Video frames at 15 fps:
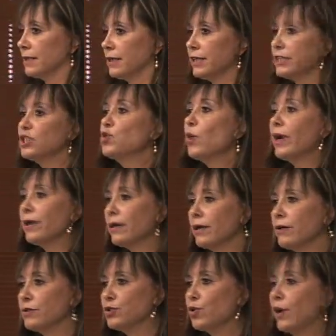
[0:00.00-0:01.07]
"Is you are,
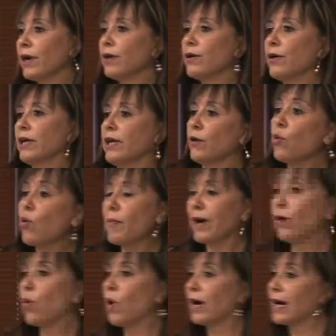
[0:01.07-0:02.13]
you are a
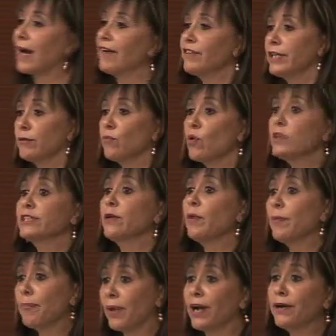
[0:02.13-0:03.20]
woman who are having a
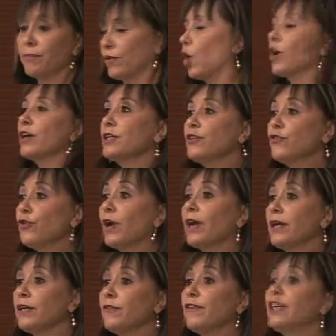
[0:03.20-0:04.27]
multiple partner, no, is you are,
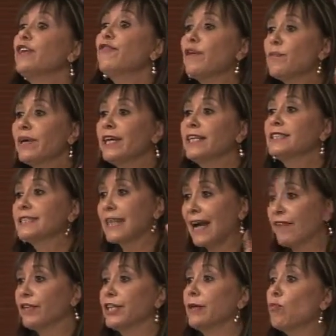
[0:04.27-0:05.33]
if a man is
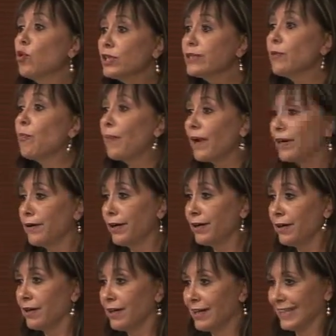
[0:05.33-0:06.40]
having a multiple partner,
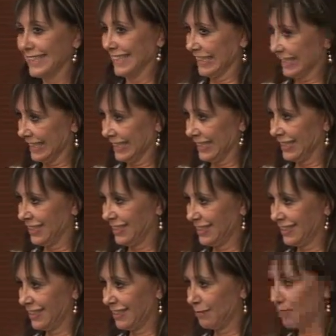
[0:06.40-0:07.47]

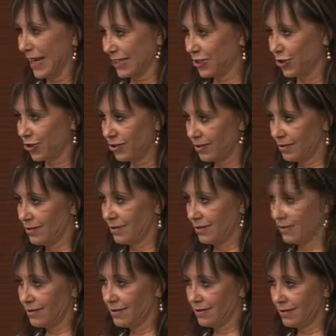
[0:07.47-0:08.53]
macho,
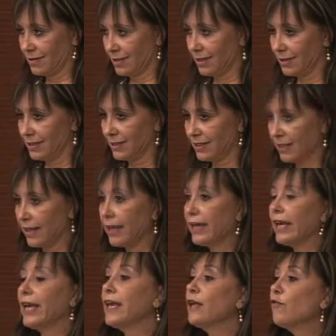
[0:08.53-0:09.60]
good
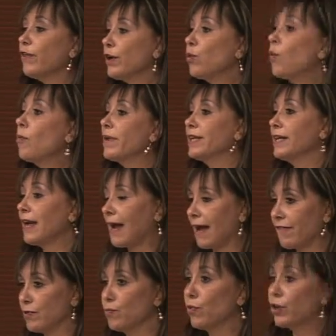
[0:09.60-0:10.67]
if a woman is
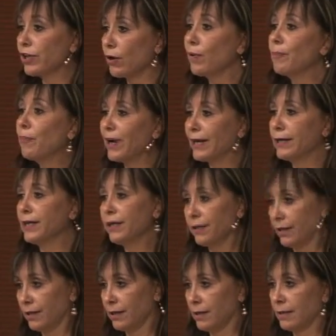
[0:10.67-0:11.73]
having more than one
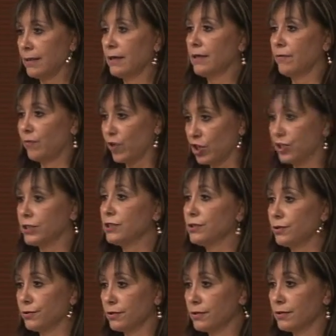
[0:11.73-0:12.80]
partner,
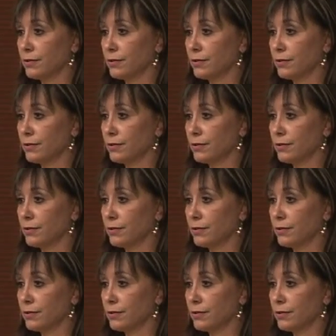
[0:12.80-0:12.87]
prostitute.